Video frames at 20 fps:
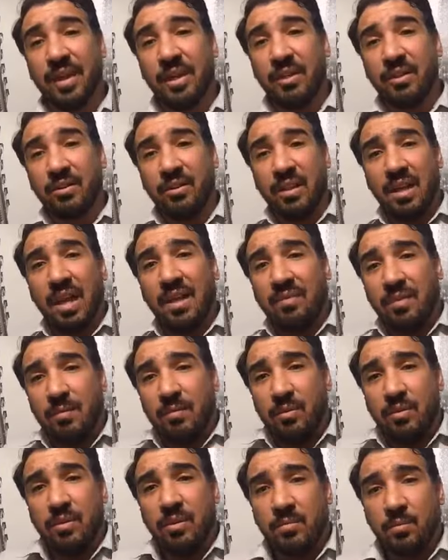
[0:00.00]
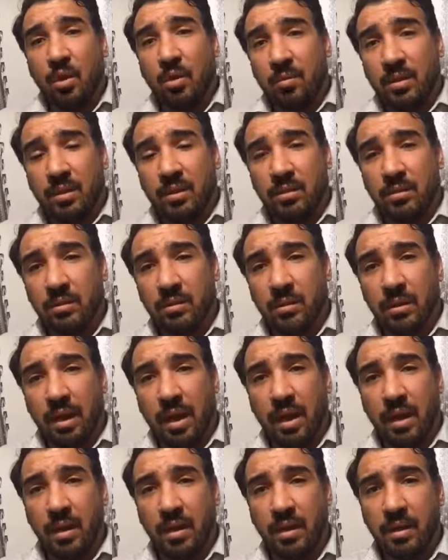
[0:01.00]
your life up to this moment,
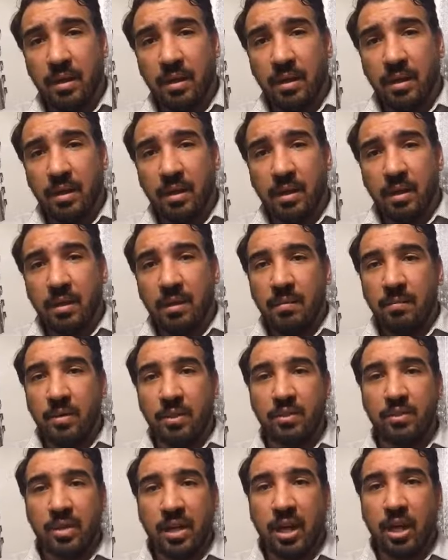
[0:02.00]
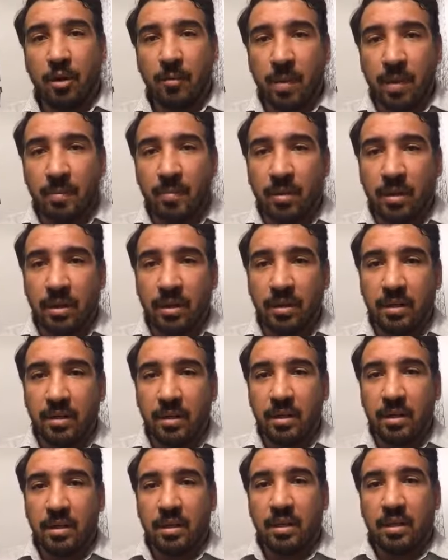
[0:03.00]
okay? Because you got to remember,
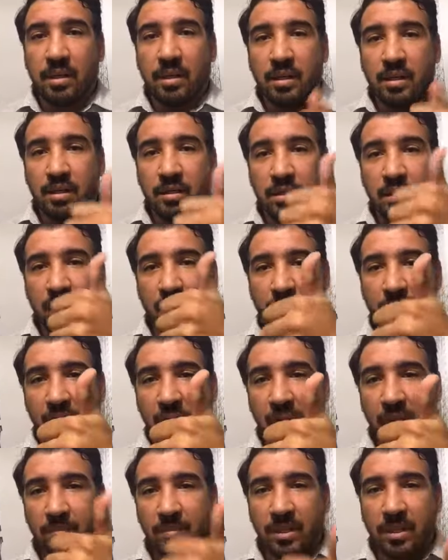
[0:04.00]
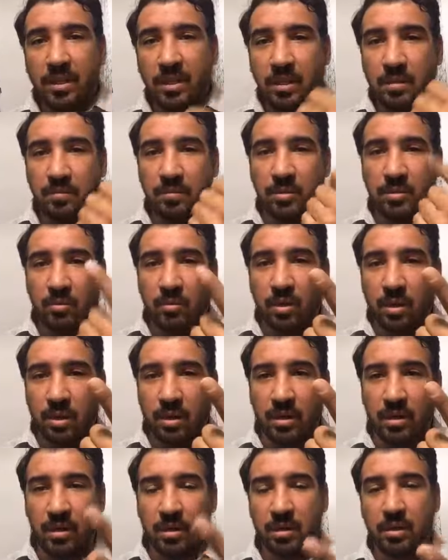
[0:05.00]
a thought becomes a word.
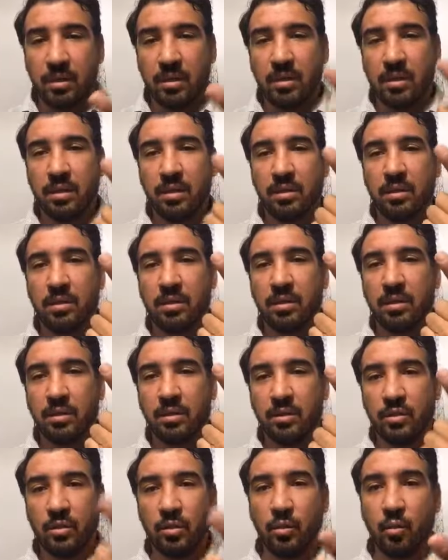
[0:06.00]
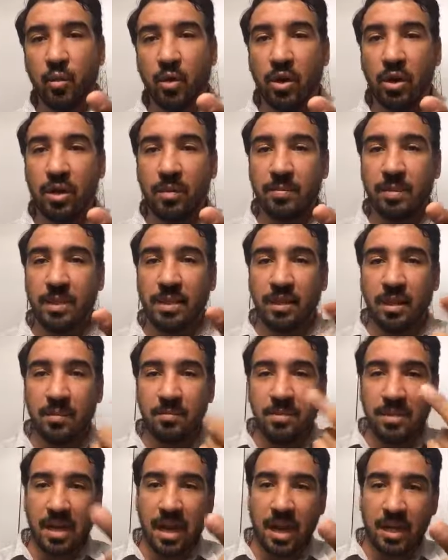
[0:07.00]
Your word becomes
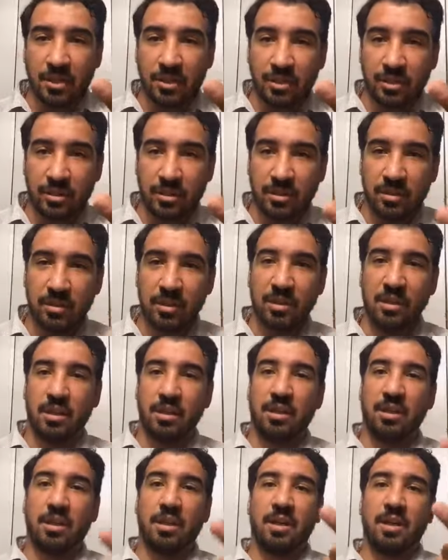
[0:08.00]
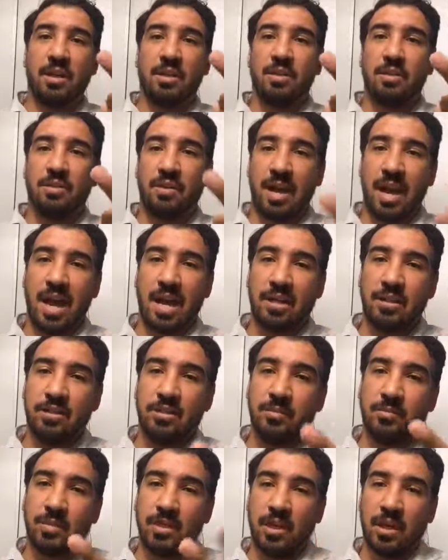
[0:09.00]
an action. Your actions
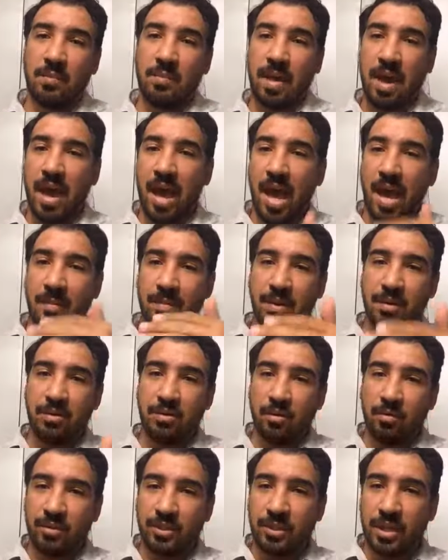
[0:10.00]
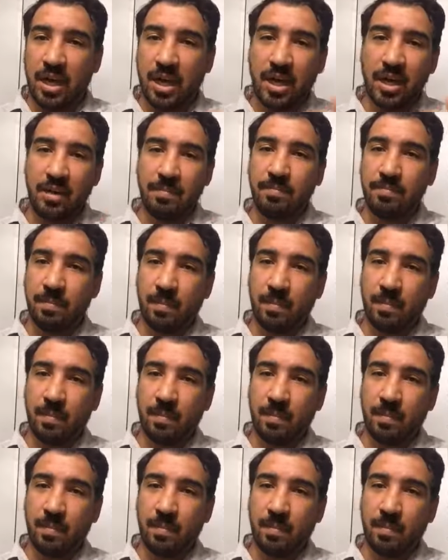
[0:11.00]
become habits over time.